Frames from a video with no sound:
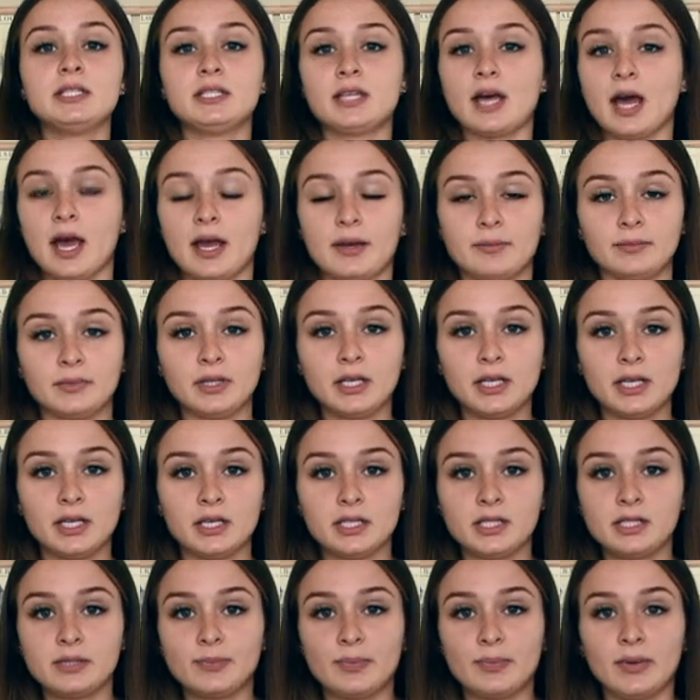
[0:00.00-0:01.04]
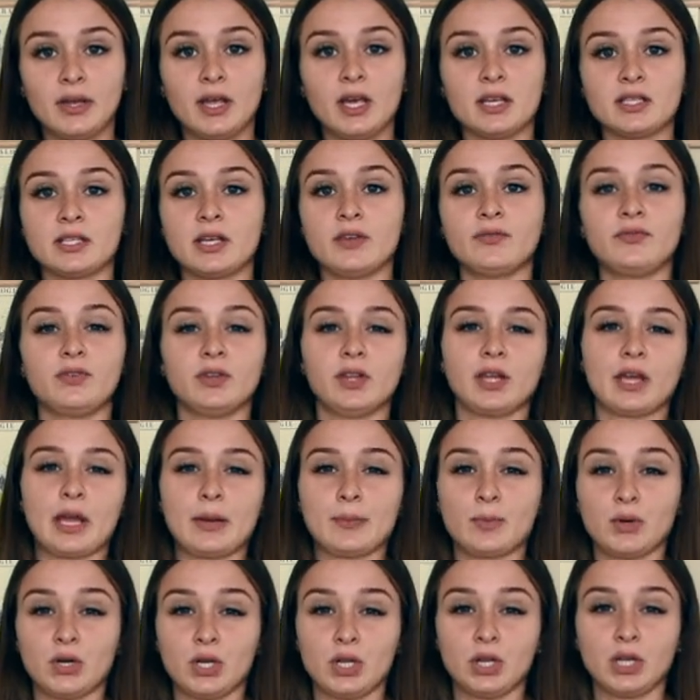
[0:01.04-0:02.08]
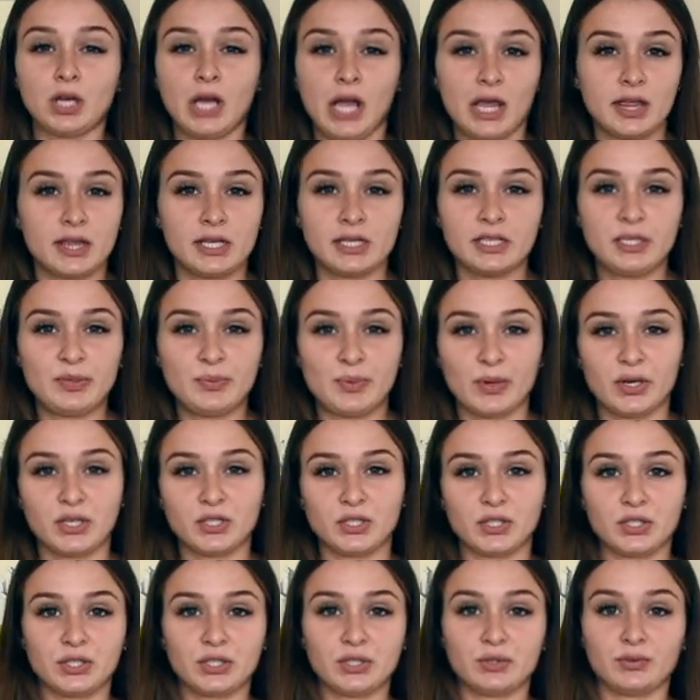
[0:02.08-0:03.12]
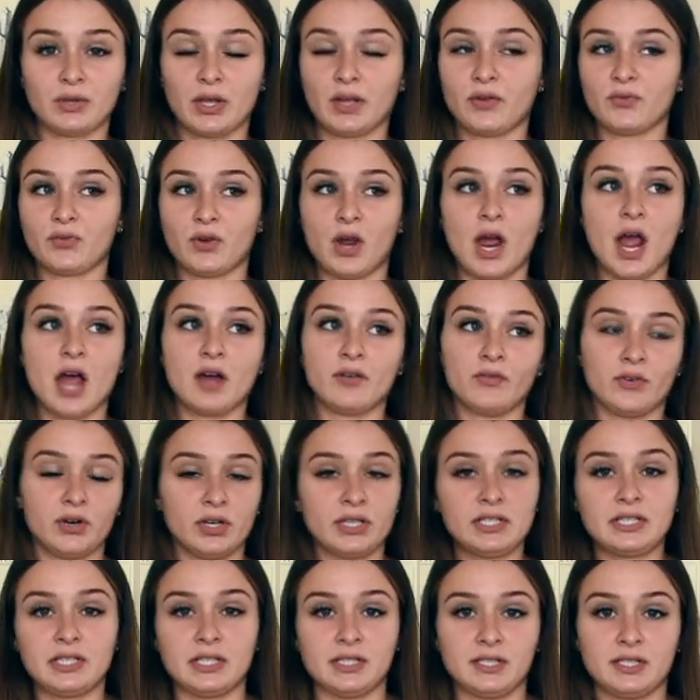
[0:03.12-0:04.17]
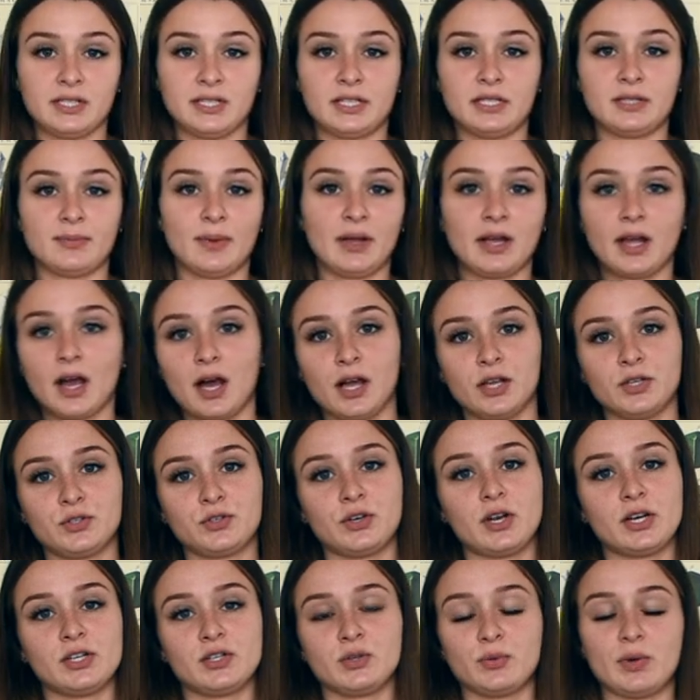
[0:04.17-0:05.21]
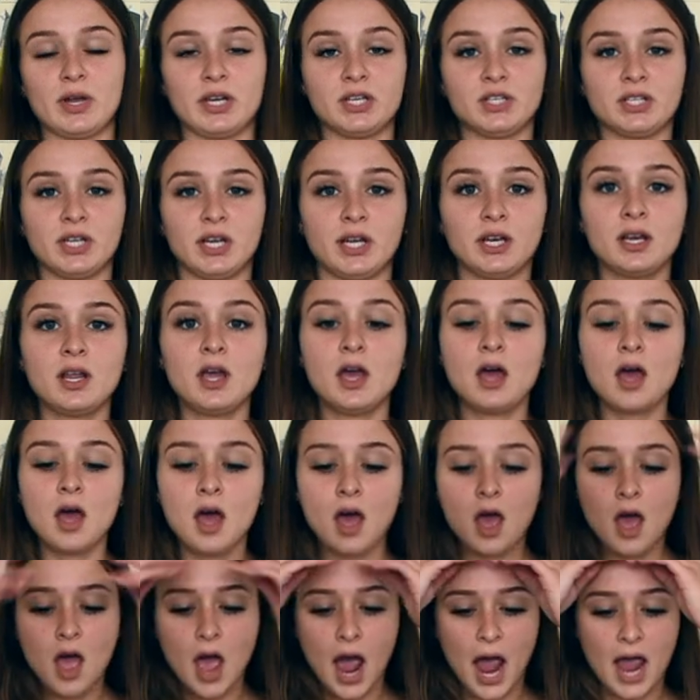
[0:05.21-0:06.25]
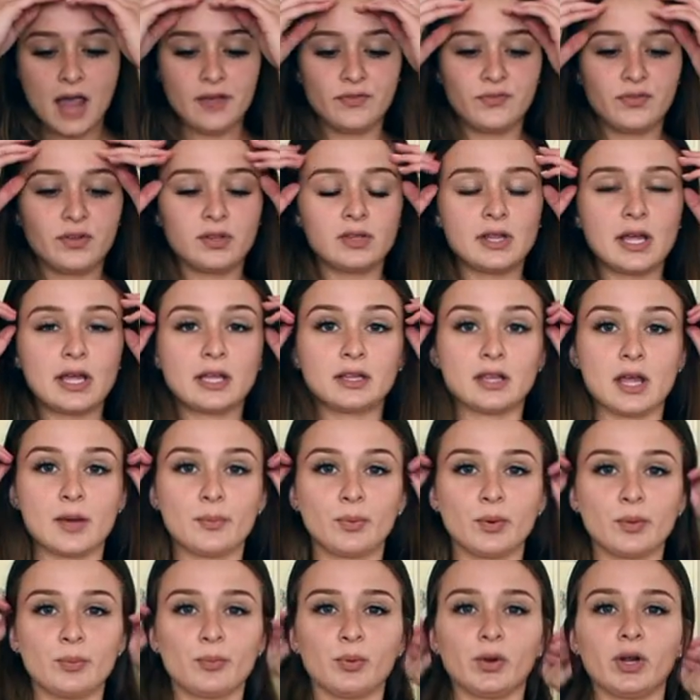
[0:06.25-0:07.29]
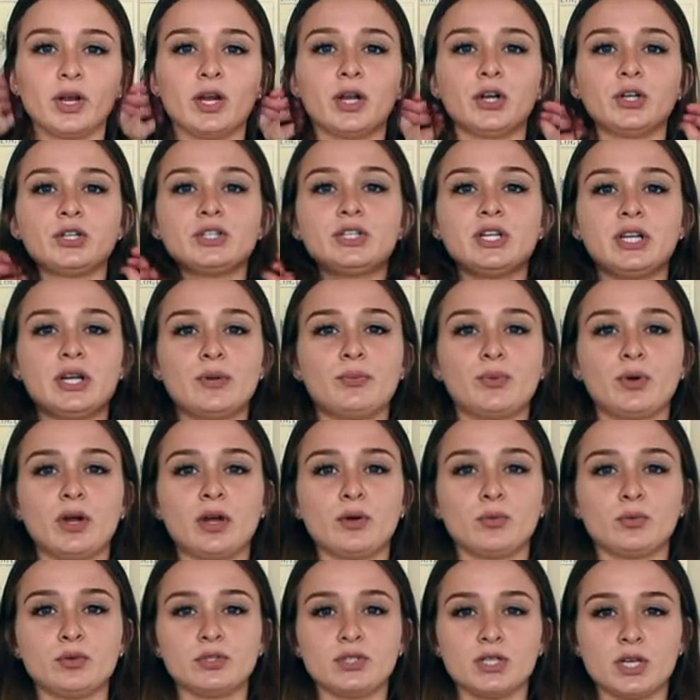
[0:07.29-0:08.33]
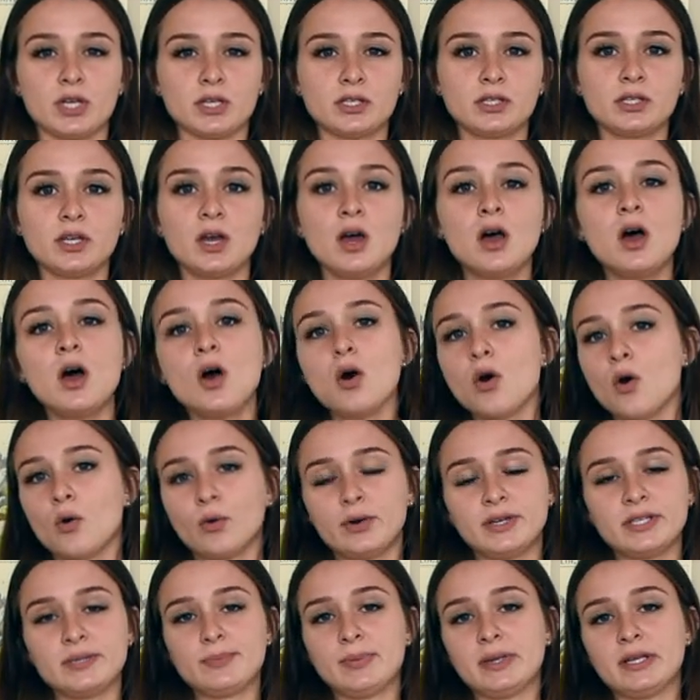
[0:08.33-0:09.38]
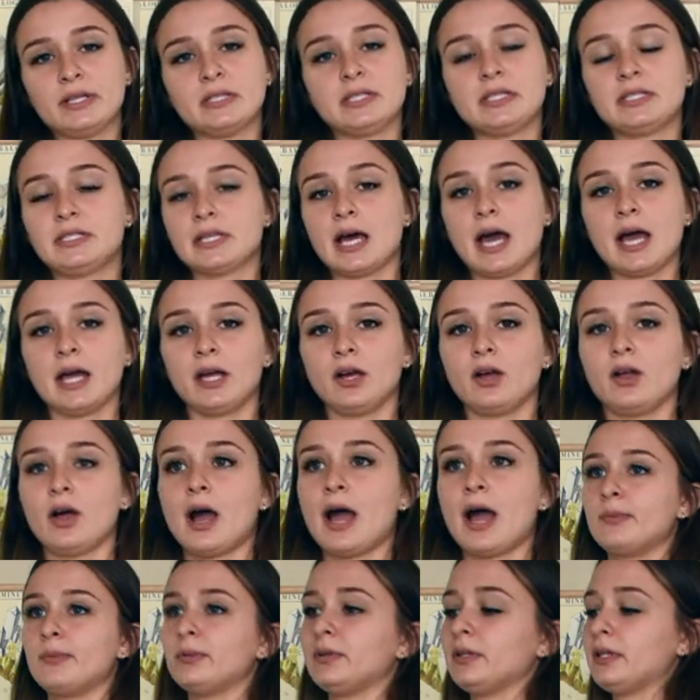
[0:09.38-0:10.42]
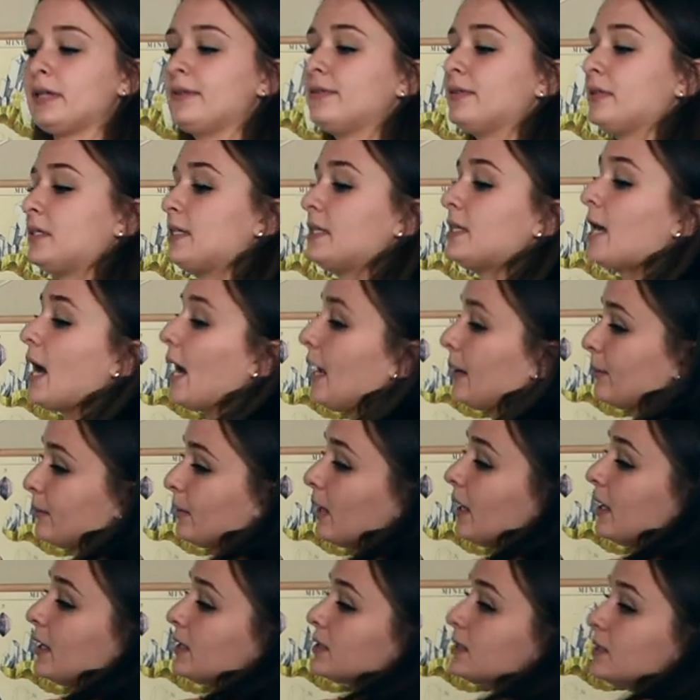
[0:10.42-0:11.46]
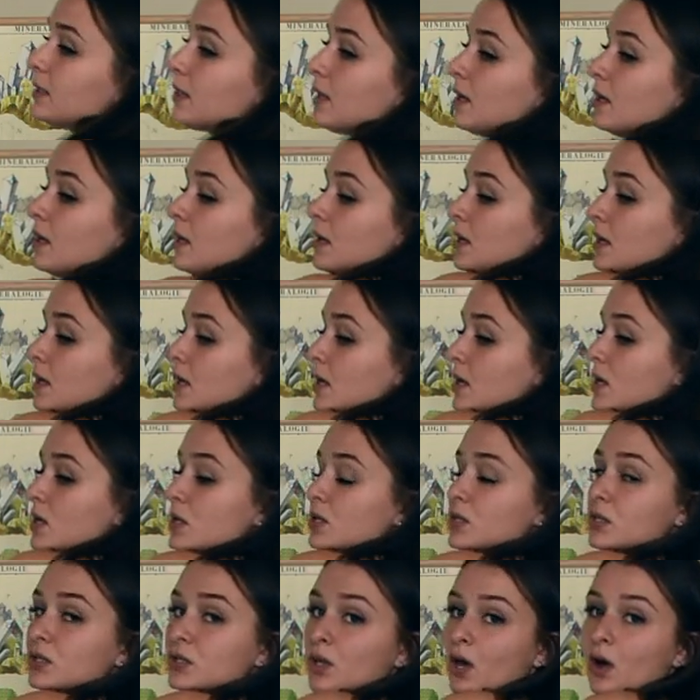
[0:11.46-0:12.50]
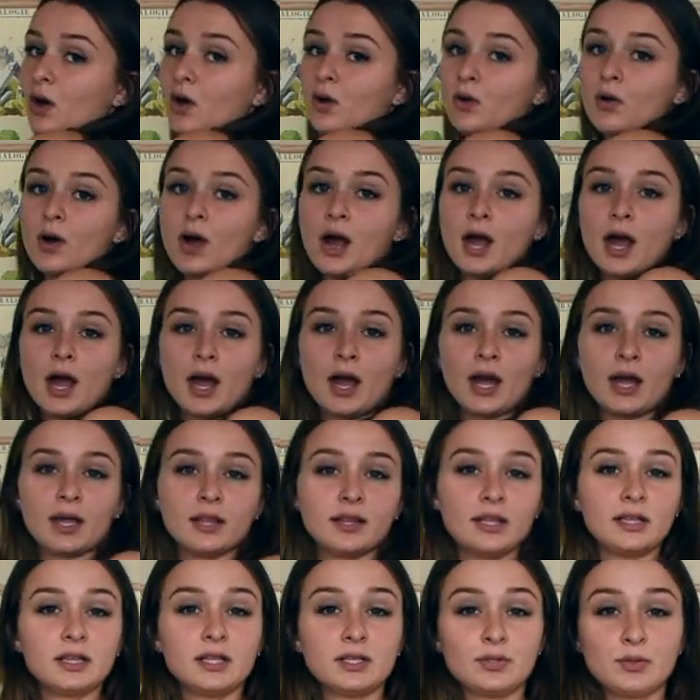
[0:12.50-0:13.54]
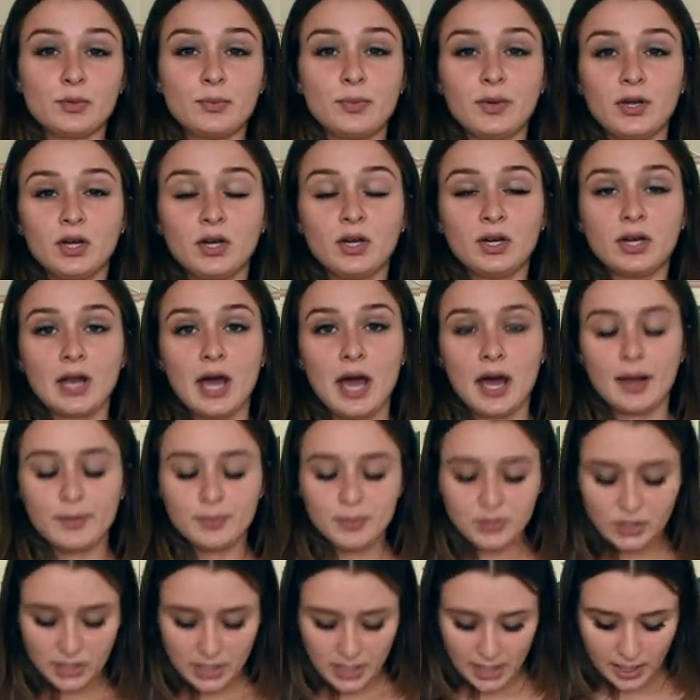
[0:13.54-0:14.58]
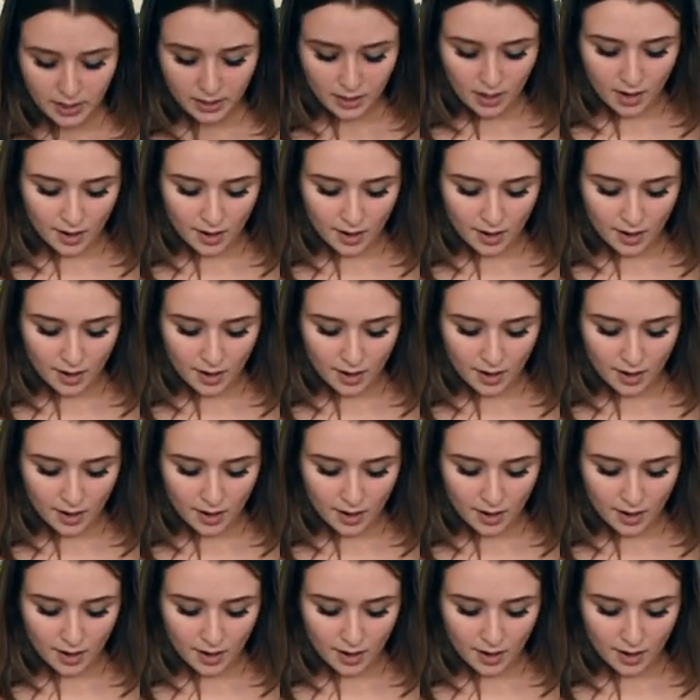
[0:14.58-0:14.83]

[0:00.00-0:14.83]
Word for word: timeless because I feel like I'm going to look at these pictures like forever since it's my college graduation. I feel like leopard print or cheetah print will just always be in style. believe it's timeless. So I think this would be a good option.